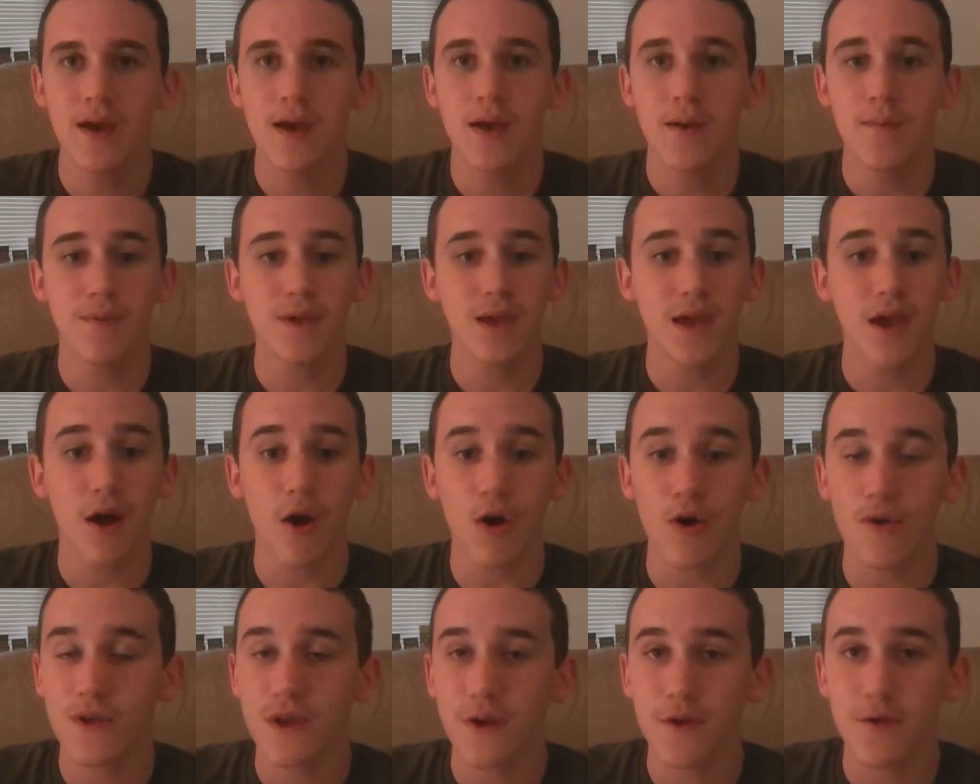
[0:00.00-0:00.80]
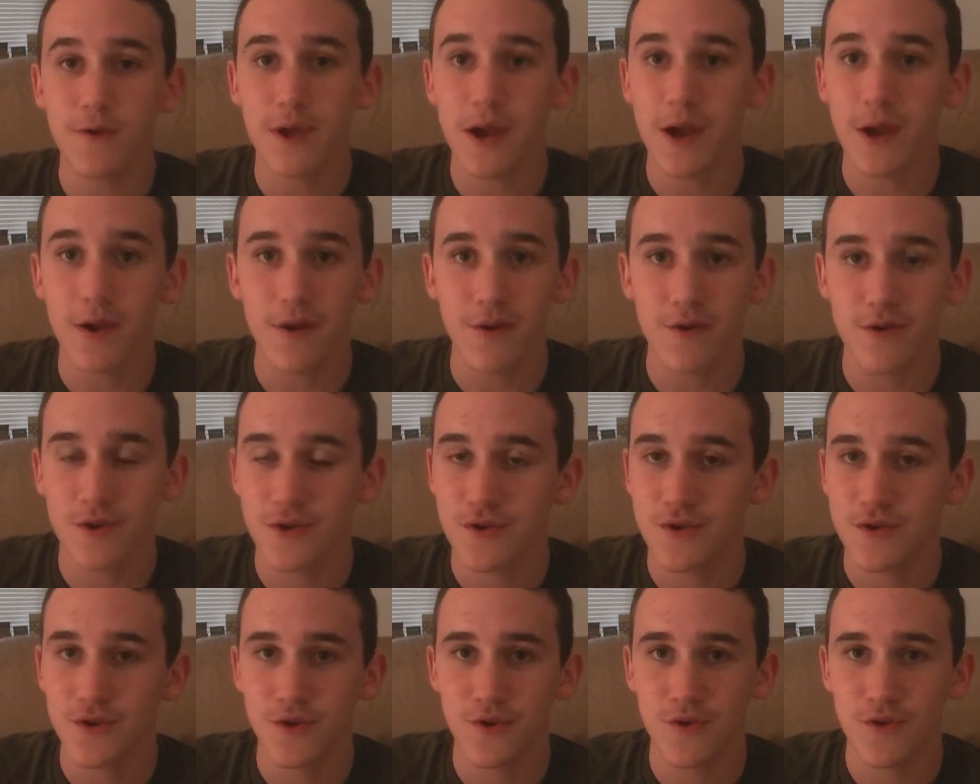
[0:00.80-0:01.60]
But yeah, all the other
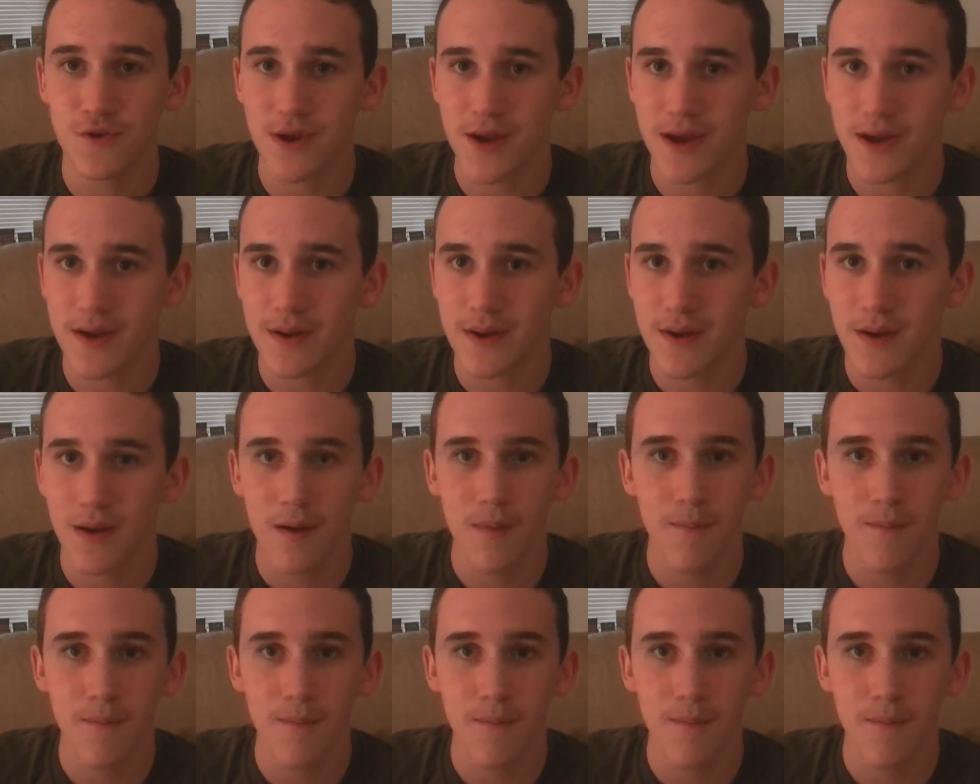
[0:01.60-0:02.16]
characters are great.